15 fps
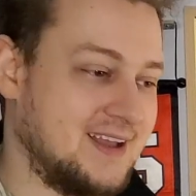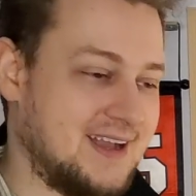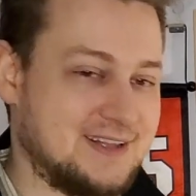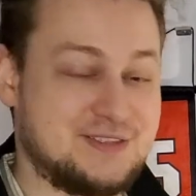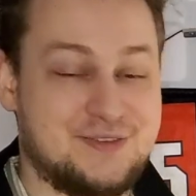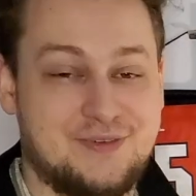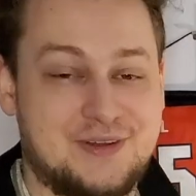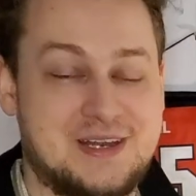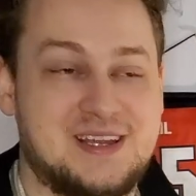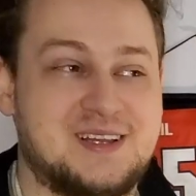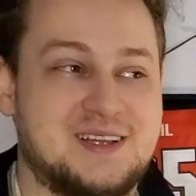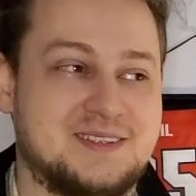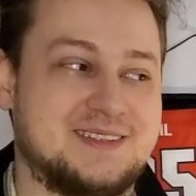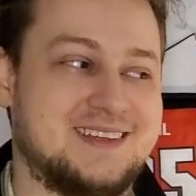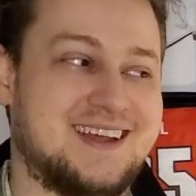It's funny
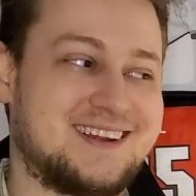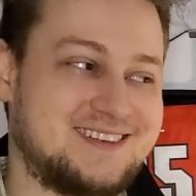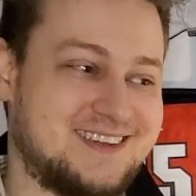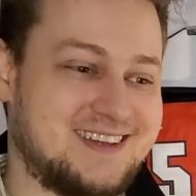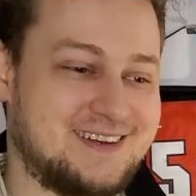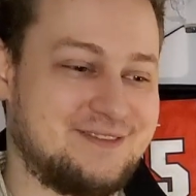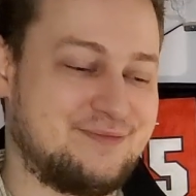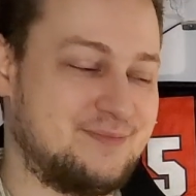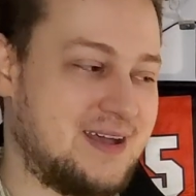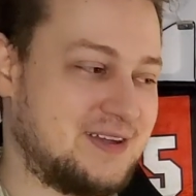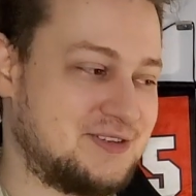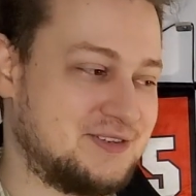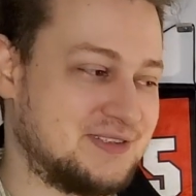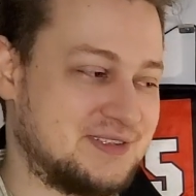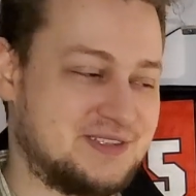because it actually kind of
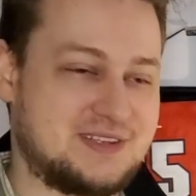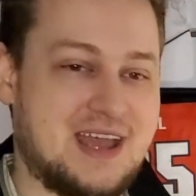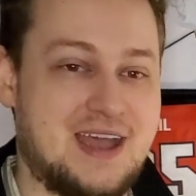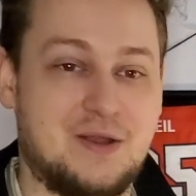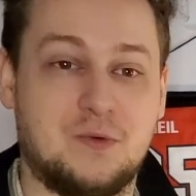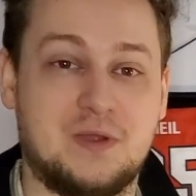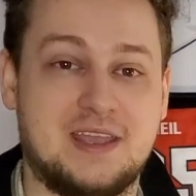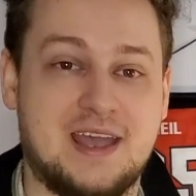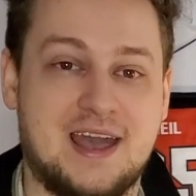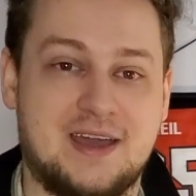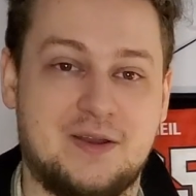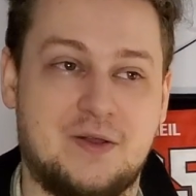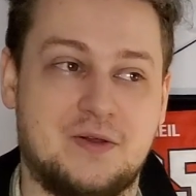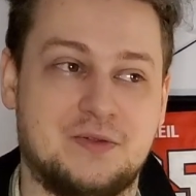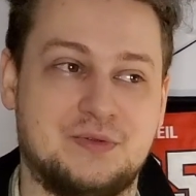matches a stat we had
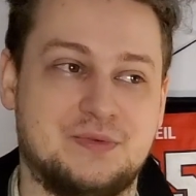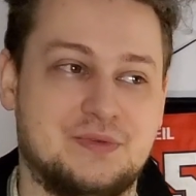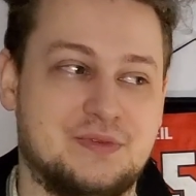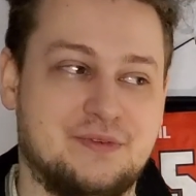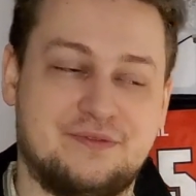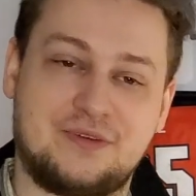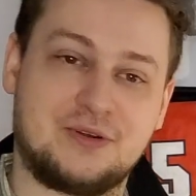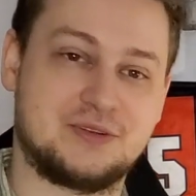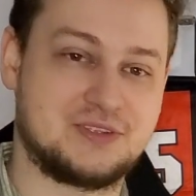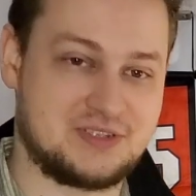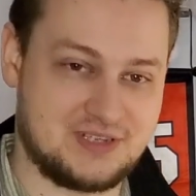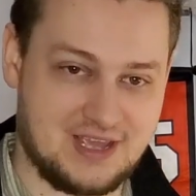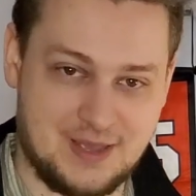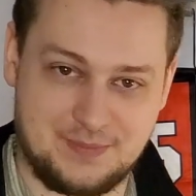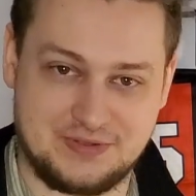on the
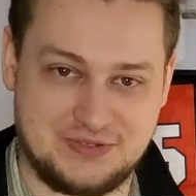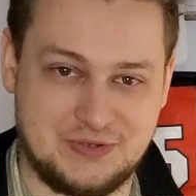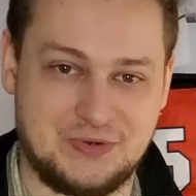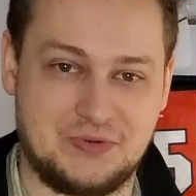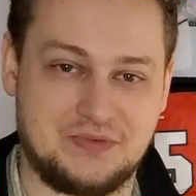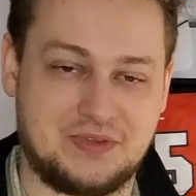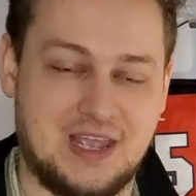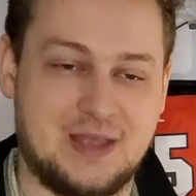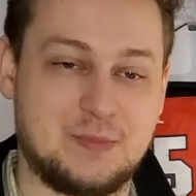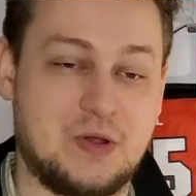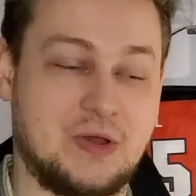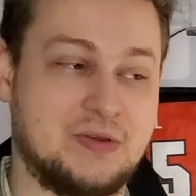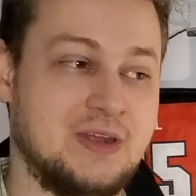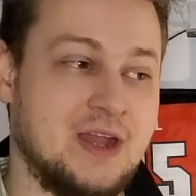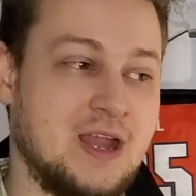first episode of Game
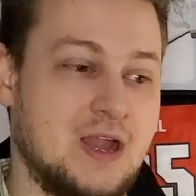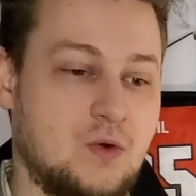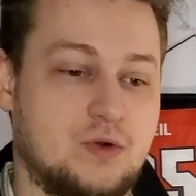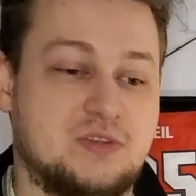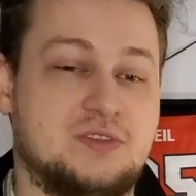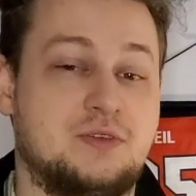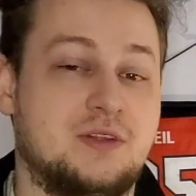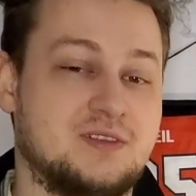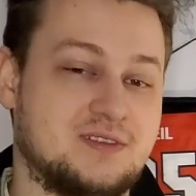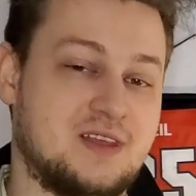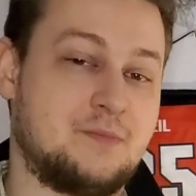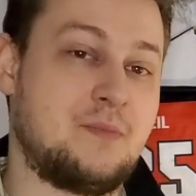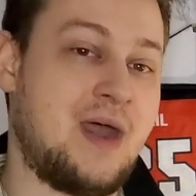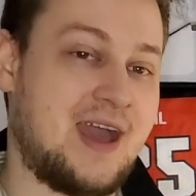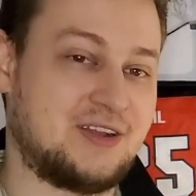On, where
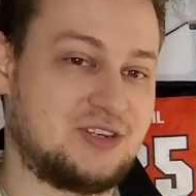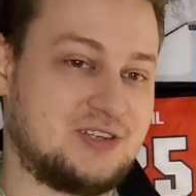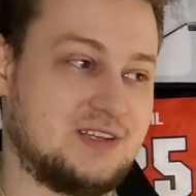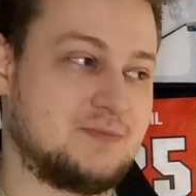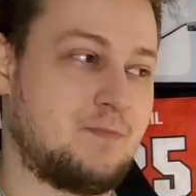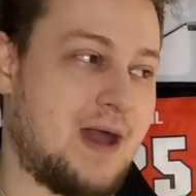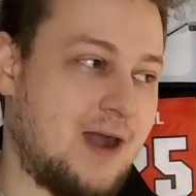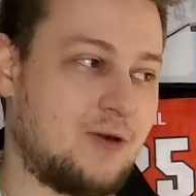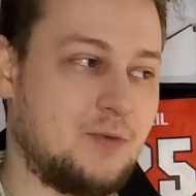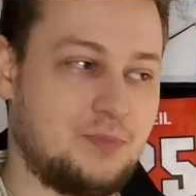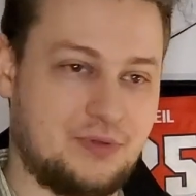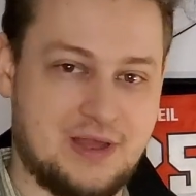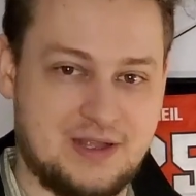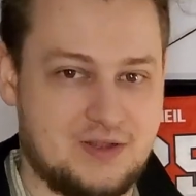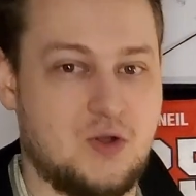Stützle matched his power
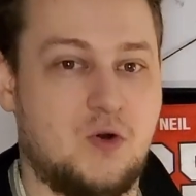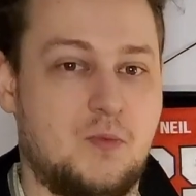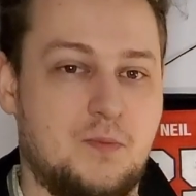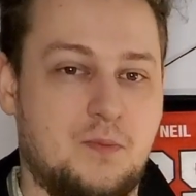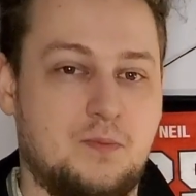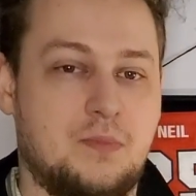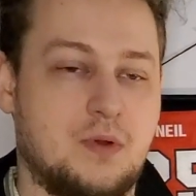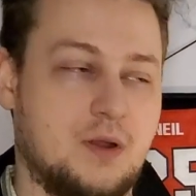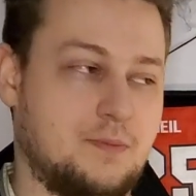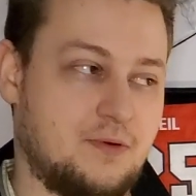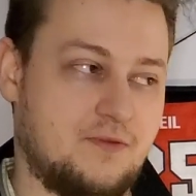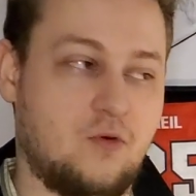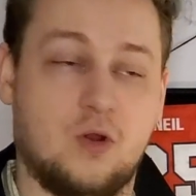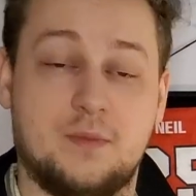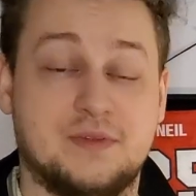play goal
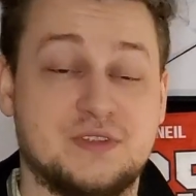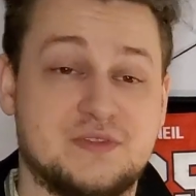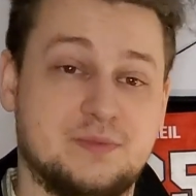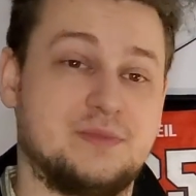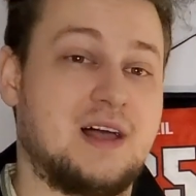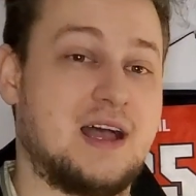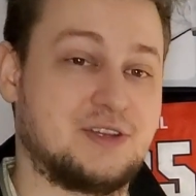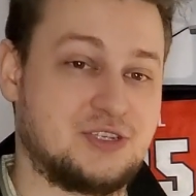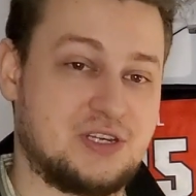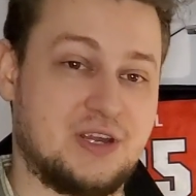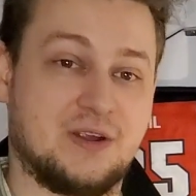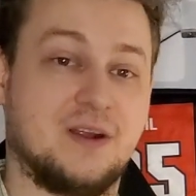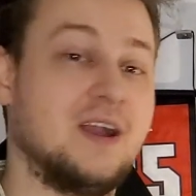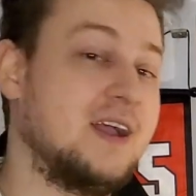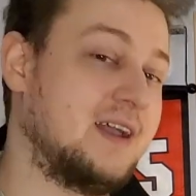performance from last
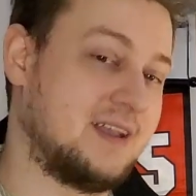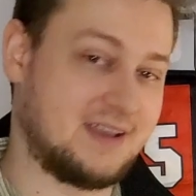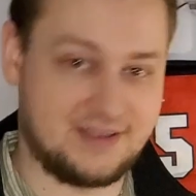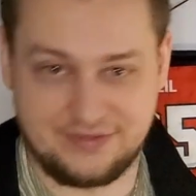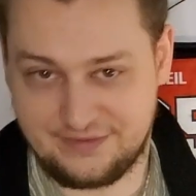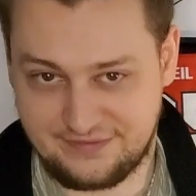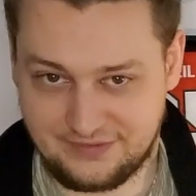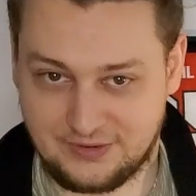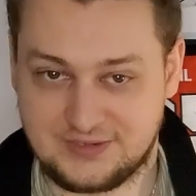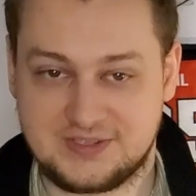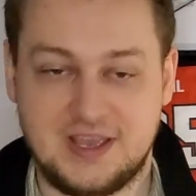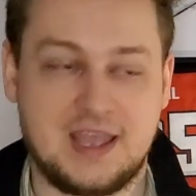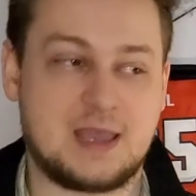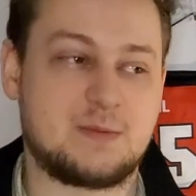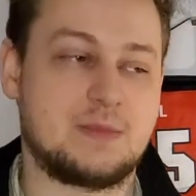year in the first
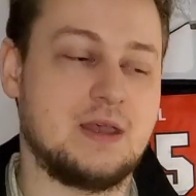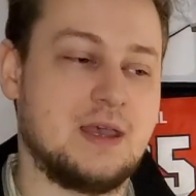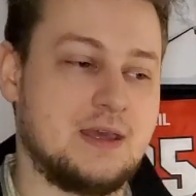game.